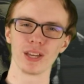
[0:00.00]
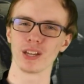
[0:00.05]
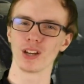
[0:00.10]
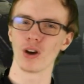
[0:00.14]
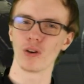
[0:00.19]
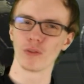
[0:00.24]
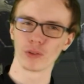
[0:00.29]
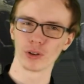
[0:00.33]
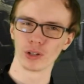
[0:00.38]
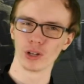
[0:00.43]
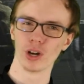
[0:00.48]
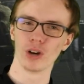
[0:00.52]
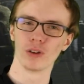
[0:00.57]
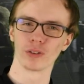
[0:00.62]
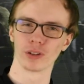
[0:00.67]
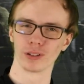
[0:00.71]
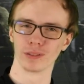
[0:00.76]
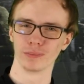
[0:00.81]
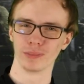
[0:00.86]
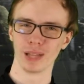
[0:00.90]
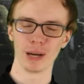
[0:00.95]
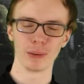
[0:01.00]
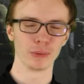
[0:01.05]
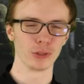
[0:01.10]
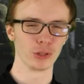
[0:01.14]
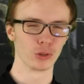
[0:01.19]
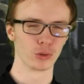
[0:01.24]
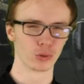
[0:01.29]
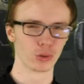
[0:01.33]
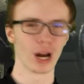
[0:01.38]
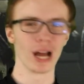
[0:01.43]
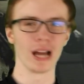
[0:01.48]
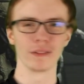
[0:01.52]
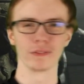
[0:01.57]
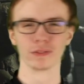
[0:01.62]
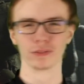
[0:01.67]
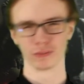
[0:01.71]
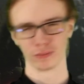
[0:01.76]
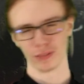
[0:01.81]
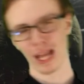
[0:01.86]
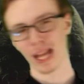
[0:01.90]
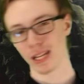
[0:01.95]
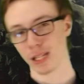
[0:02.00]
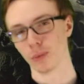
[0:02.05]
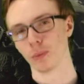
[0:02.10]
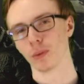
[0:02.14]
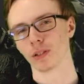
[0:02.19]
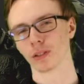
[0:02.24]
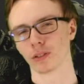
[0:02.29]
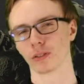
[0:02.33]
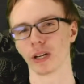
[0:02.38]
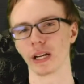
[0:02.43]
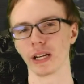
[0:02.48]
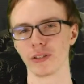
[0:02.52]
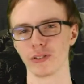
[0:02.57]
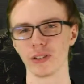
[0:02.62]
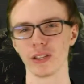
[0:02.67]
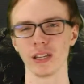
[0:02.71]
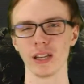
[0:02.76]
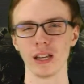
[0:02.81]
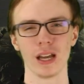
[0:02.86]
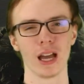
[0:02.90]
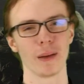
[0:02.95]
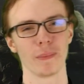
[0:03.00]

thing over and over. That would drive anyone crazy.